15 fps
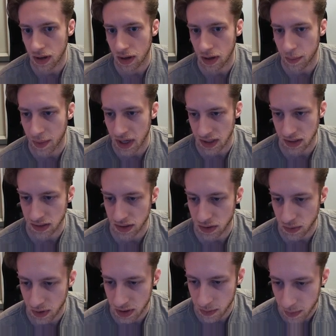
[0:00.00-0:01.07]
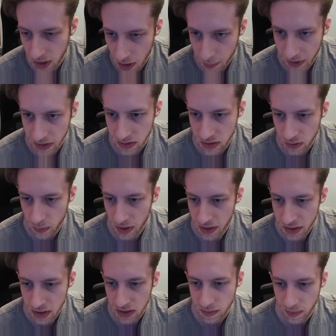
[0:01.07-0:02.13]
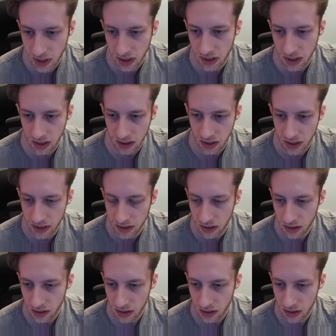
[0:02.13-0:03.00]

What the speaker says: an amazing situation being up against two ranges, but I think like